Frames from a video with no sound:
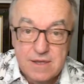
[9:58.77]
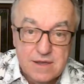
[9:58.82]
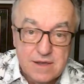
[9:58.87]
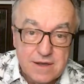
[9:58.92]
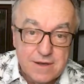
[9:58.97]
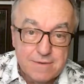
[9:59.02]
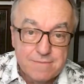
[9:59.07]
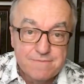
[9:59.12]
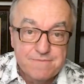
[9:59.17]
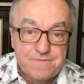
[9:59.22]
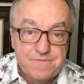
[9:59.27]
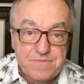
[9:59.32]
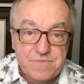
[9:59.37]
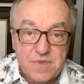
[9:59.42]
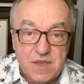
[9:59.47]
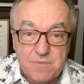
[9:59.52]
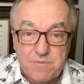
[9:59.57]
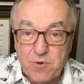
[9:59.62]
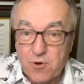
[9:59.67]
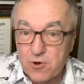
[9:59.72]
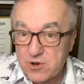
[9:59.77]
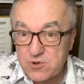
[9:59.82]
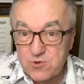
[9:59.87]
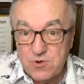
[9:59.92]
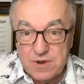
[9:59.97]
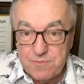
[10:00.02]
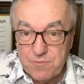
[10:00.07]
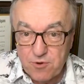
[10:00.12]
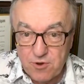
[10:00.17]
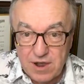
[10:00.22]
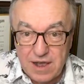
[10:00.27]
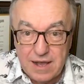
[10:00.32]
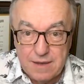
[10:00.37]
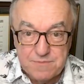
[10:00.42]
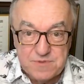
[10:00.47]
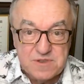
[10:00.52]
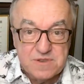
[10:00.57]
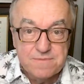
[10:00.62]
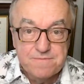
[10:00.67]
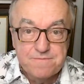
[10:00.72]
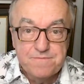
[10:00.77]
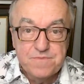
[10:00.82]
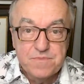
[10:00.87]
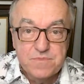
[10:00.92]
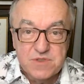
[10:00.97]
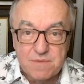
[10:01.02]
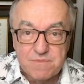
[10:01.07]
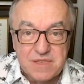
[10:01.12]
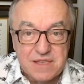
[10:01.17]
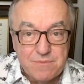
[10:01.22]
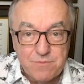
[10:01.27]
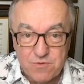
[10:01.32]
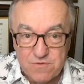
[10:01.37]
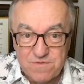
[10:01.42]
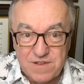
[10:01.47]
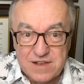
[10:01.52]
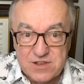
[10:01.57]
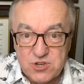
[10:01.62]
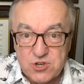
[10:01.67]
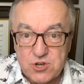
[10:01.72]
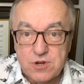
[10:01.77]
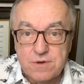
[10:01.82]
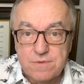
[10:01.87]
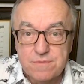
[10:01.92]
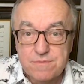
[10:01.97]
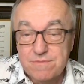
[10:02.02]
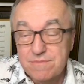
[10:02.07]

A portrait, perhaps. something professional?